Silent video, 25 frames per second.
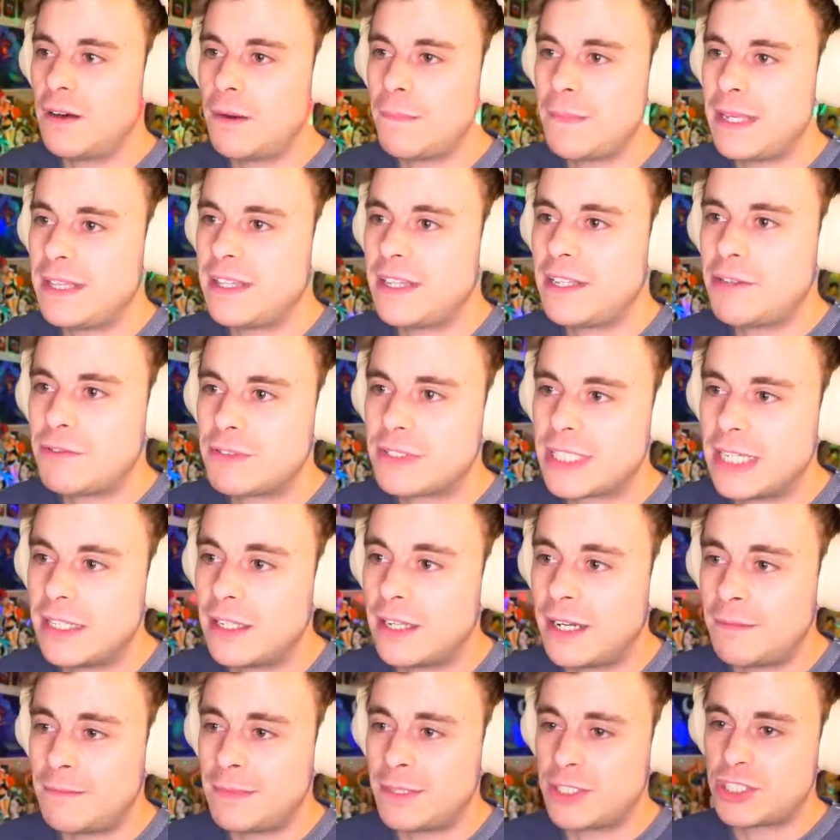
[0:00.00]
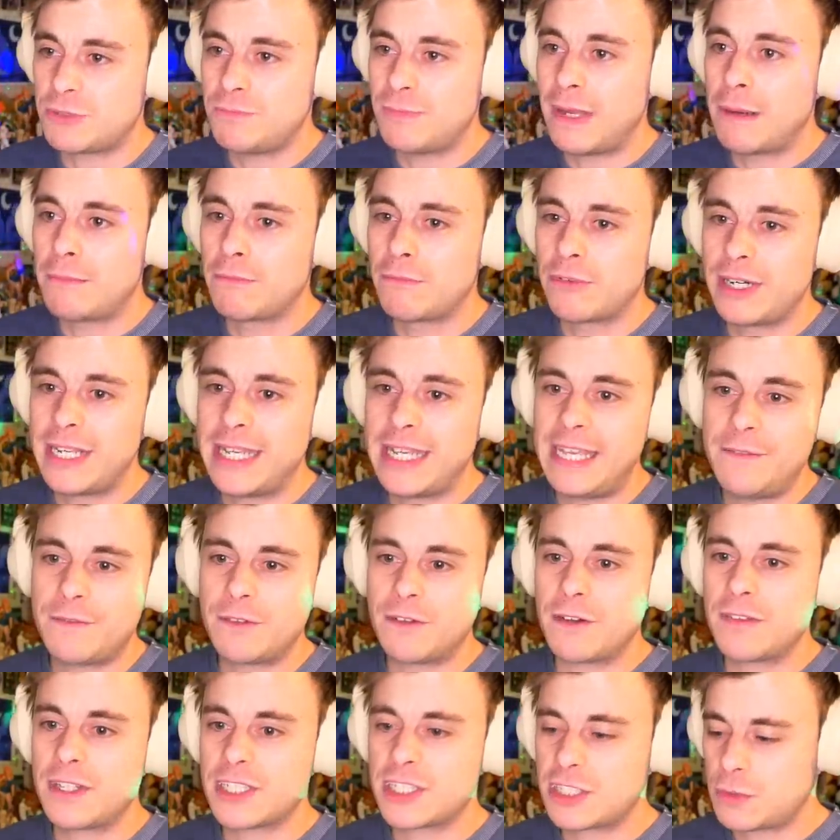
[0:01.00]
I mean, they don't take that much memory, even
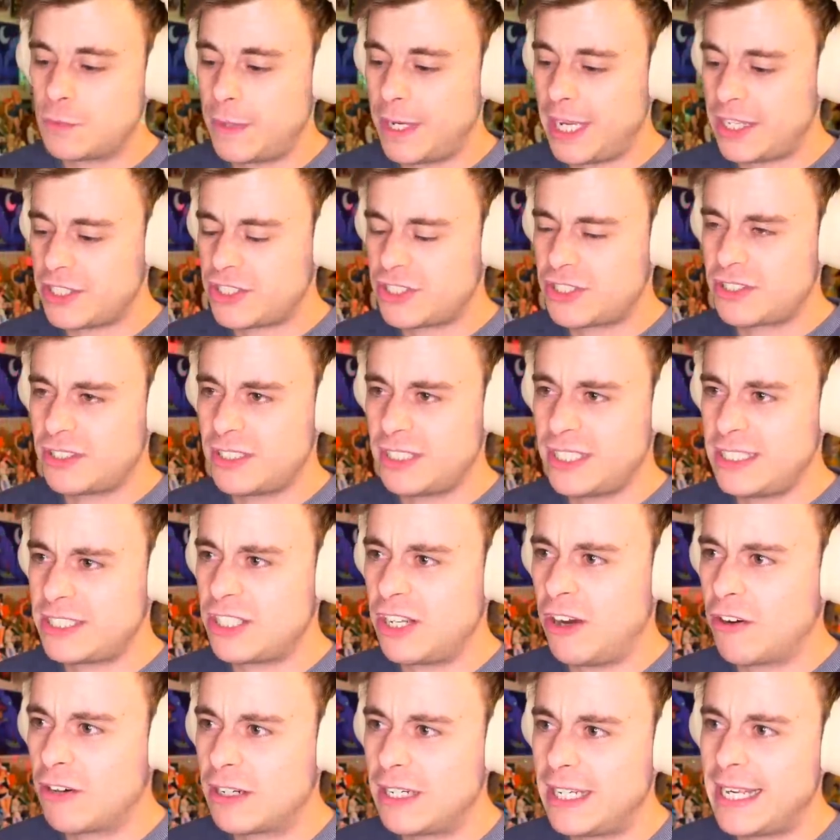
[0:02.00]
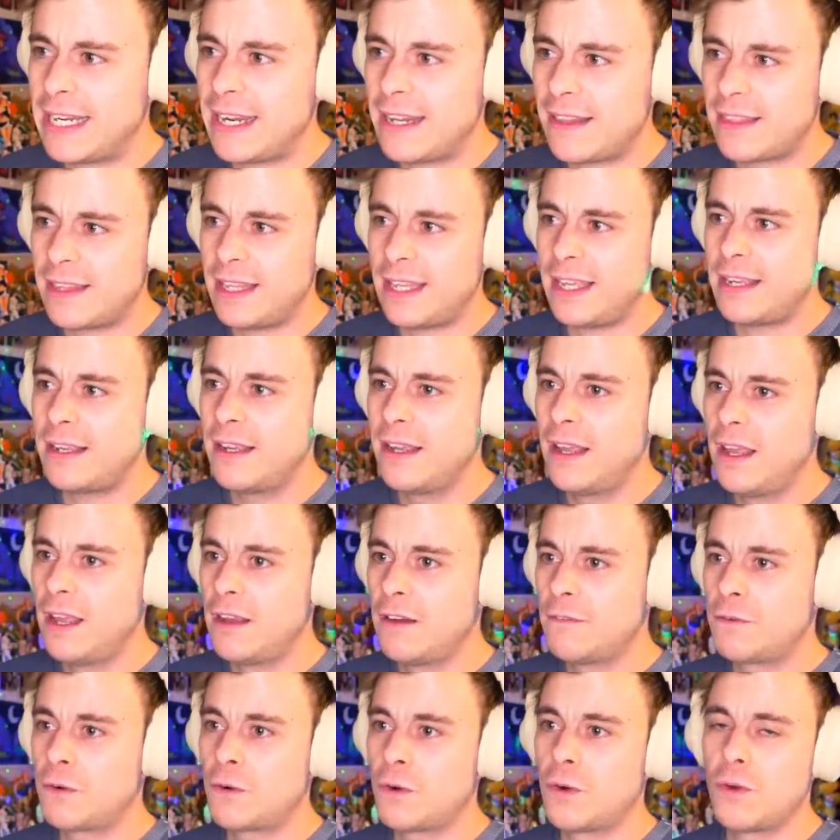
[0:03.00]
on the Switch, it's hardly anything
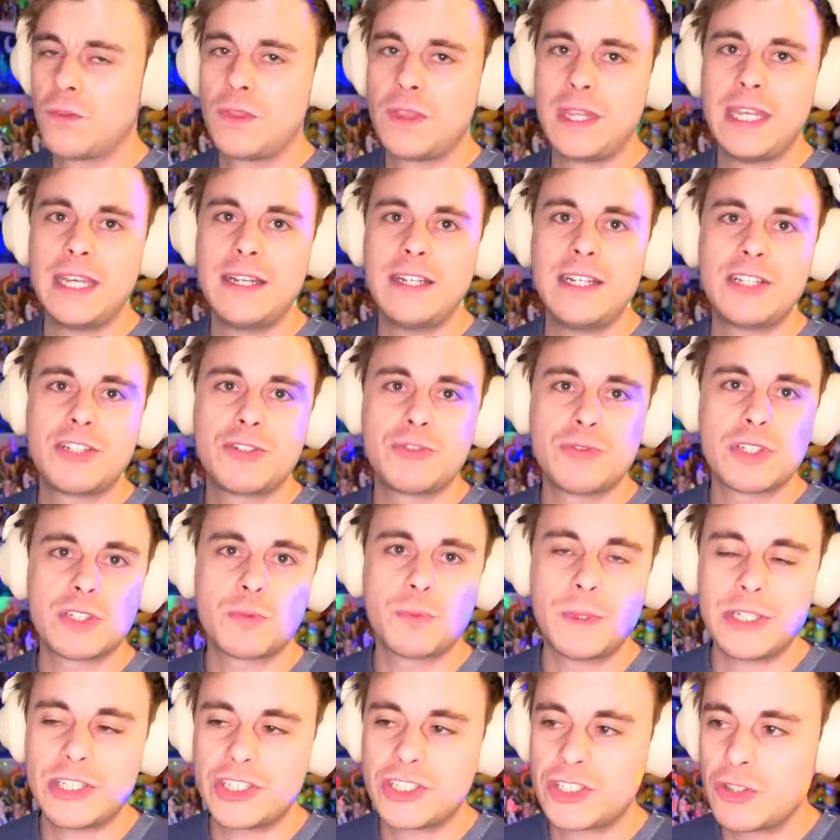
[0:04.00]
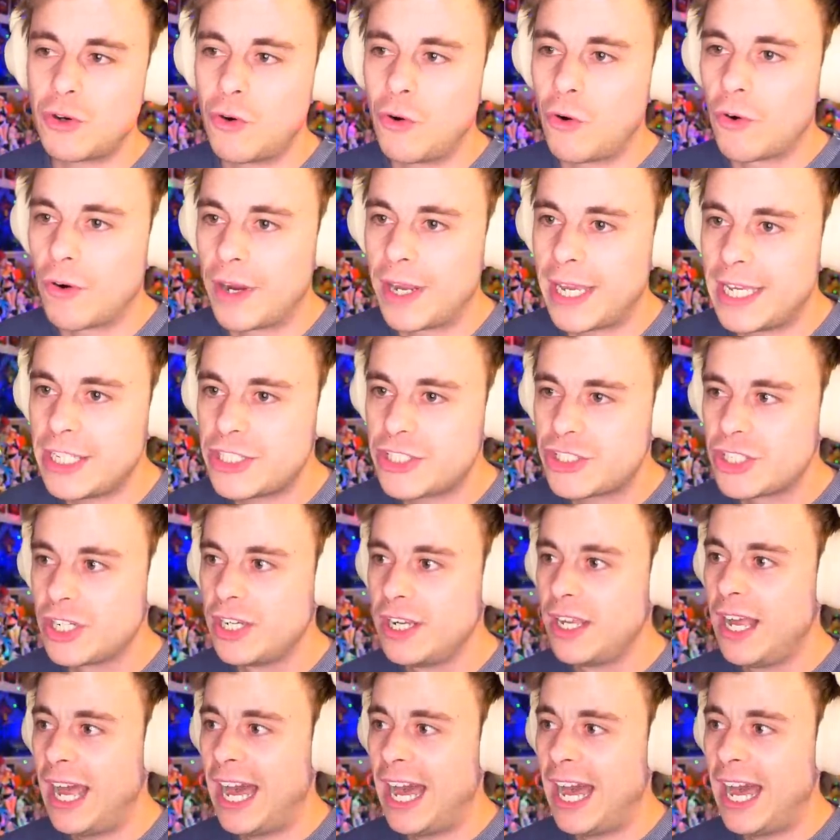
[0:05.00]
for the initial Switch storage.